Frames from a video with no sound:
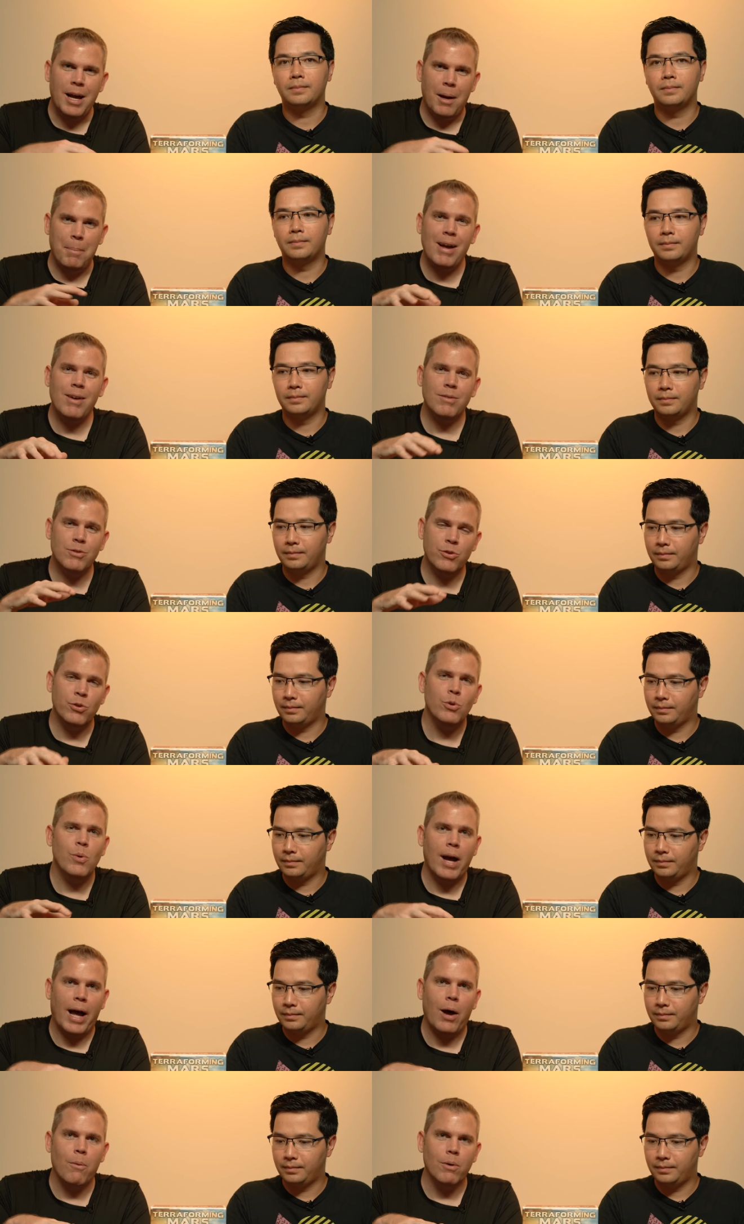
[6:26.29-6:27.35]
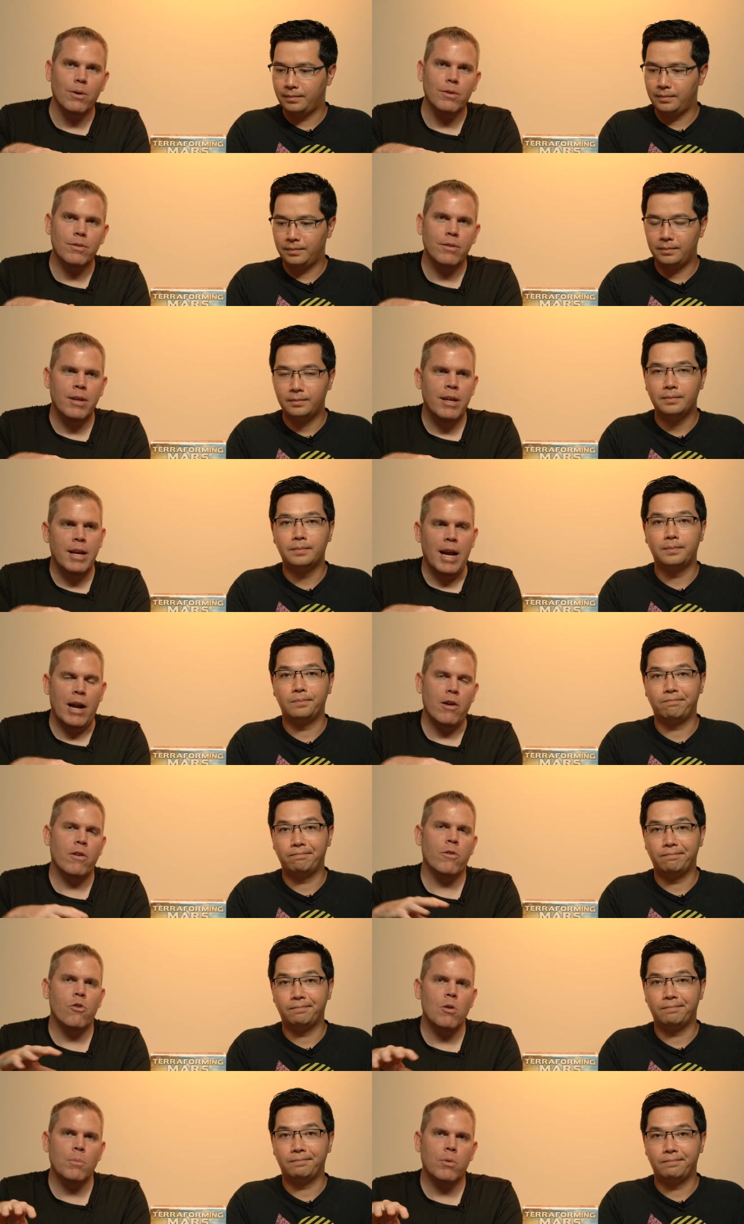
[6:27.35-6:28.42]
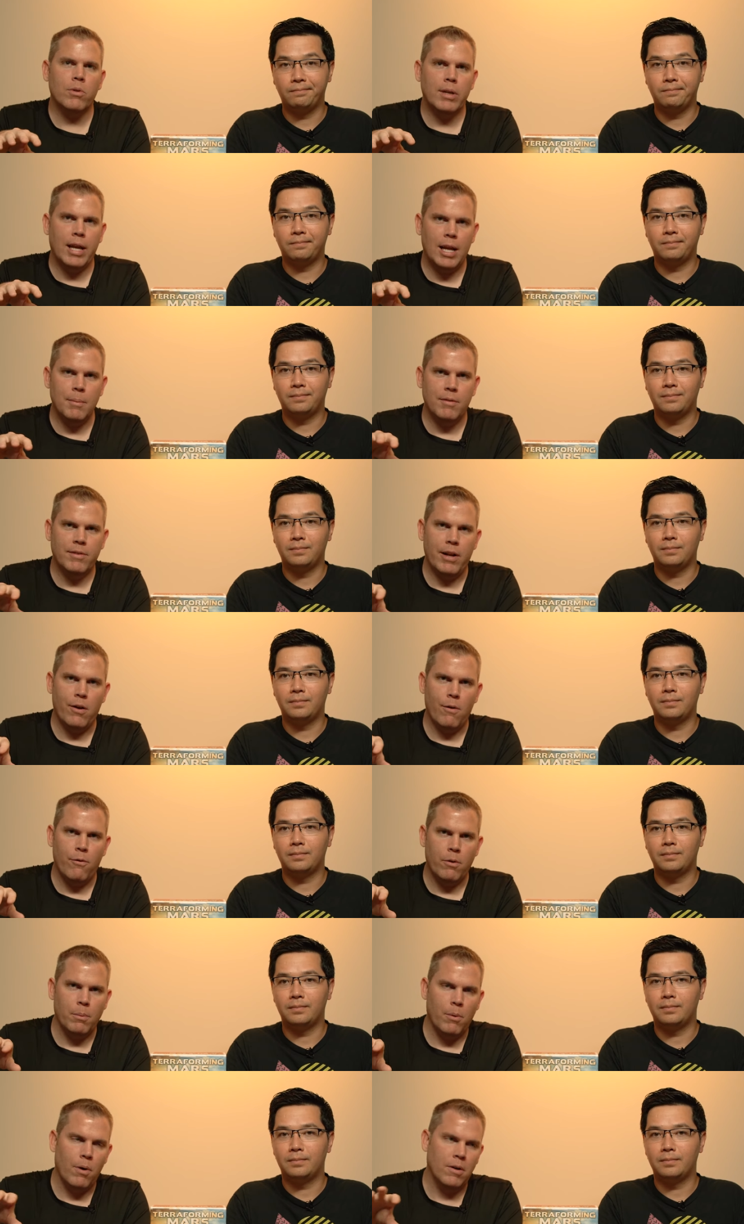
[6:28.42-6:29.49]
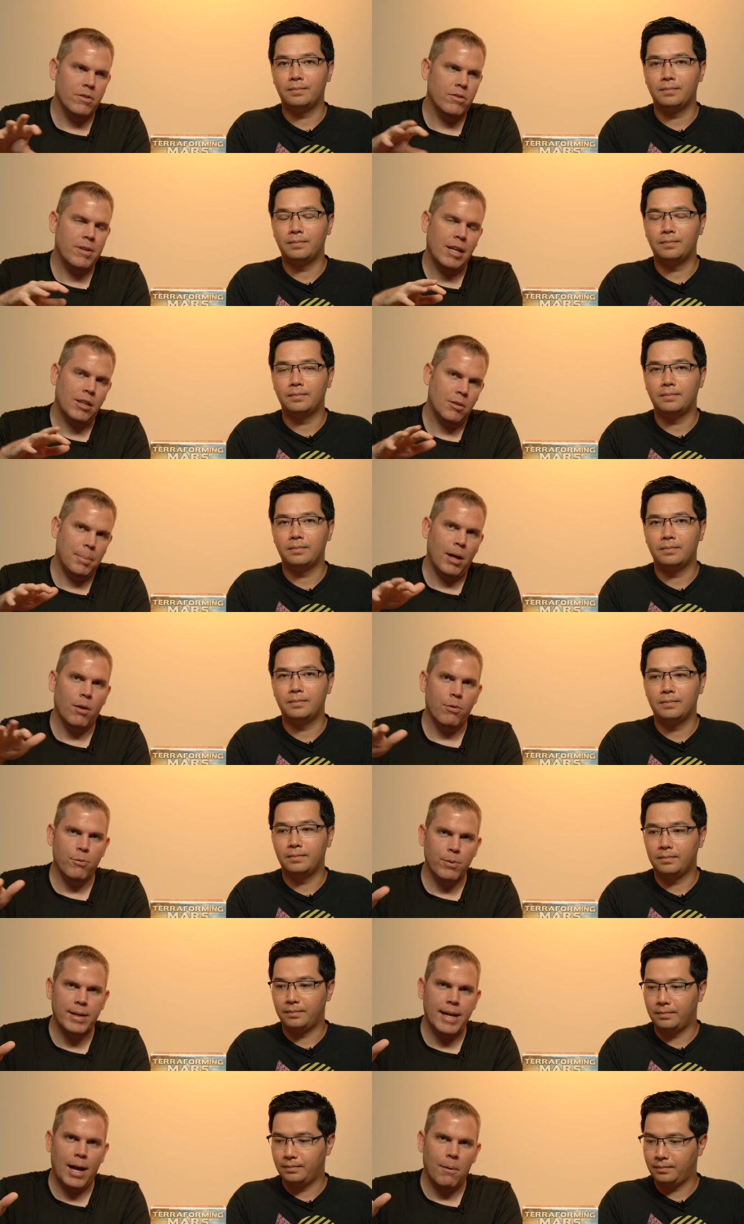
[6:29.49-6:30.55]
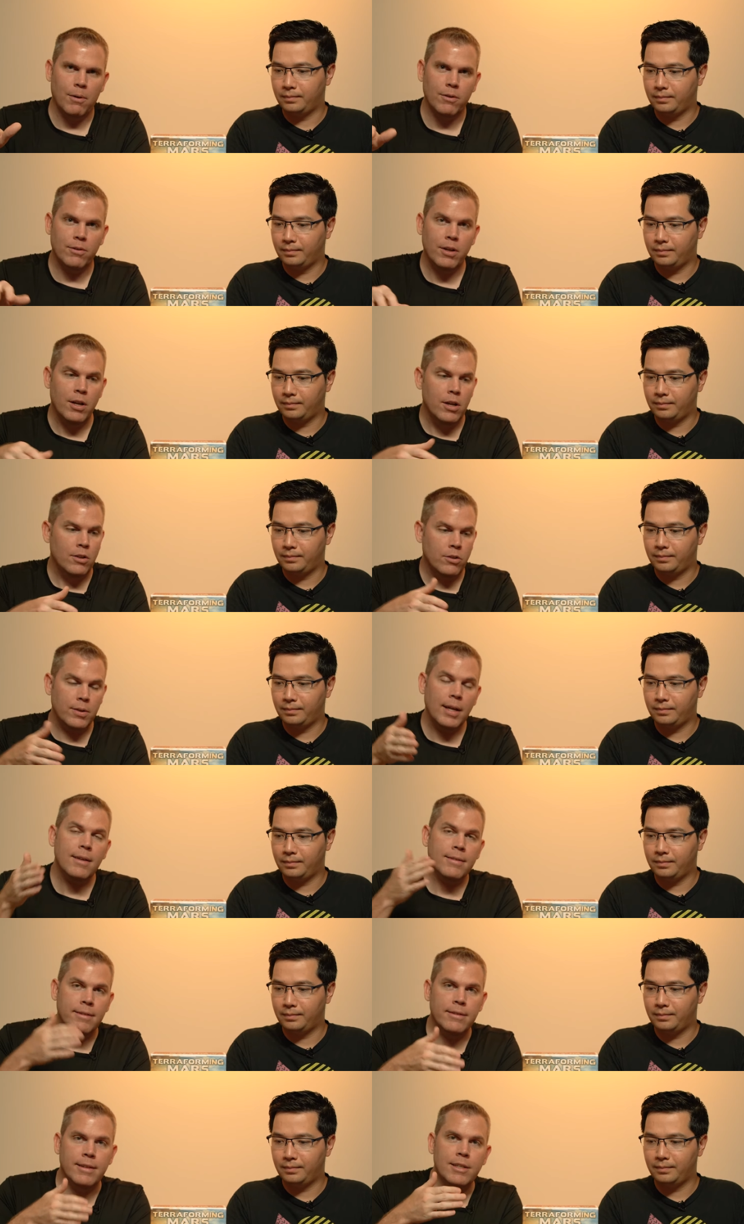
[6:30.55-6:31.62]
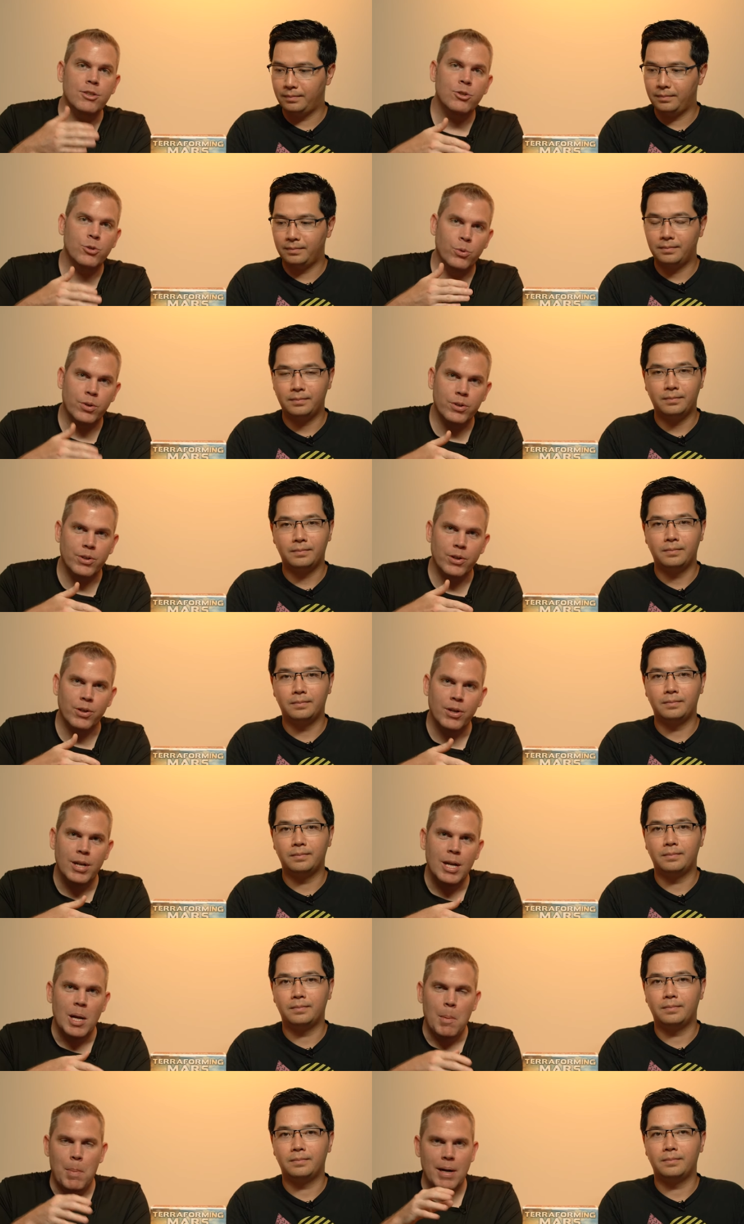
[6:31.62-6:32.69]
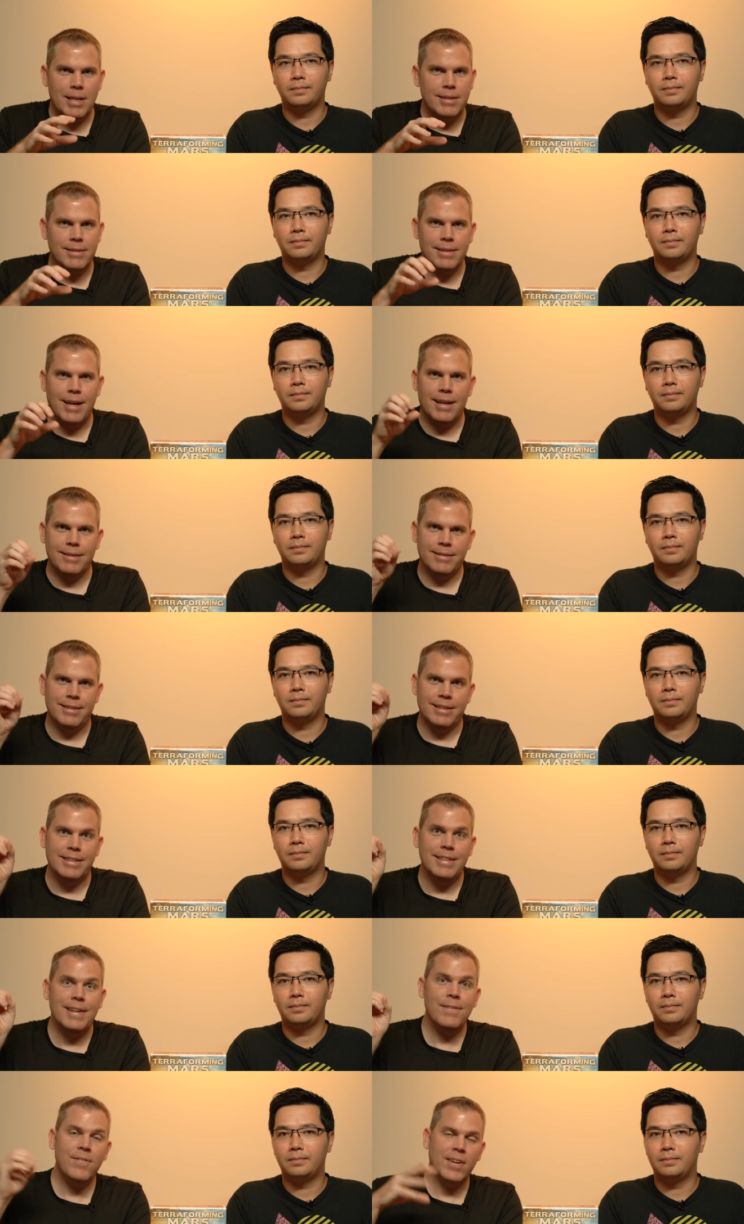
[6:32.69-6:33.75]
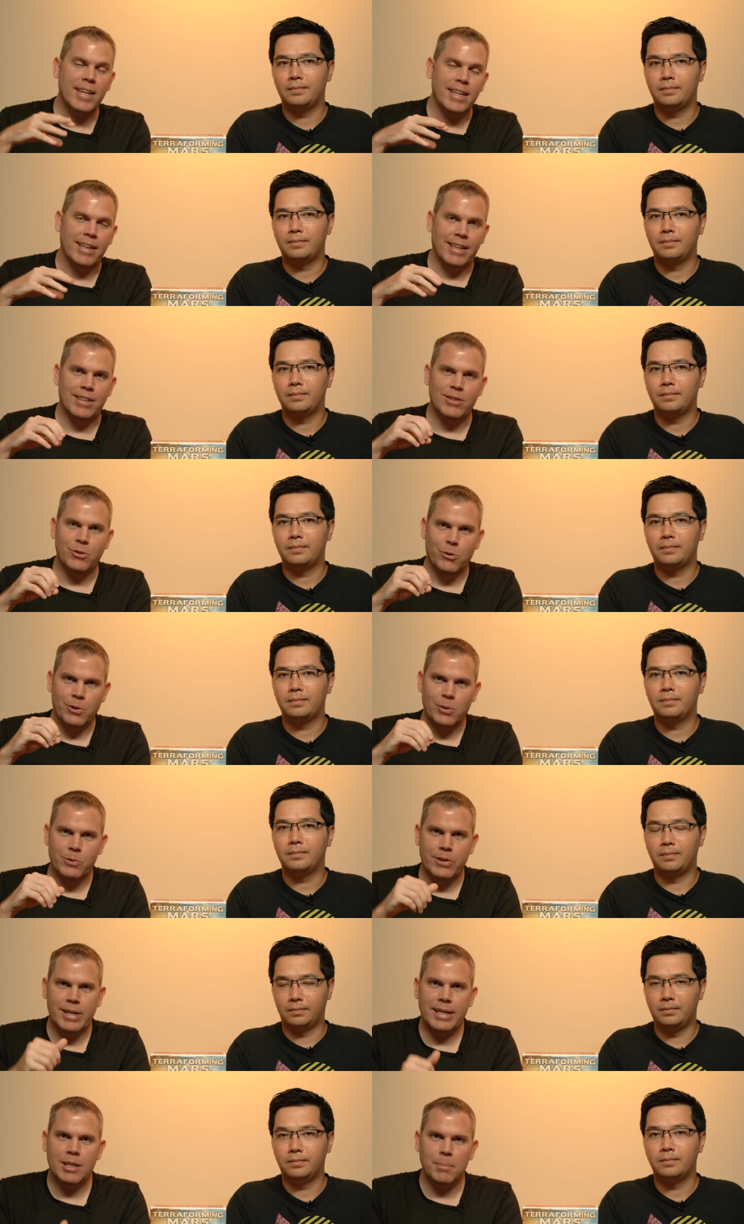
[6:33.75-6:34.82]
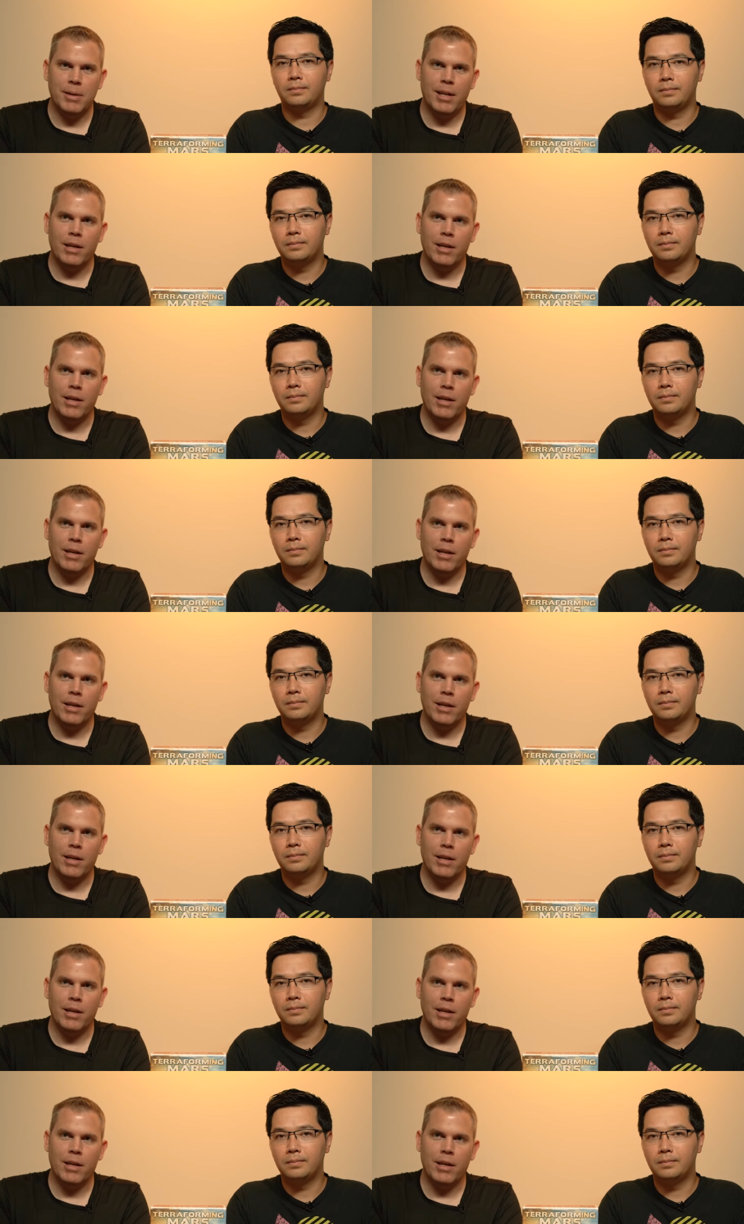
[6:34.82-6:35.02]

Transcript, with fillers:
Speaker 1: about two hours. In our normal game of Terraforming Mars, it'll take us about three hours. So yes, this is shorter, but it's not significantly shorter where I could be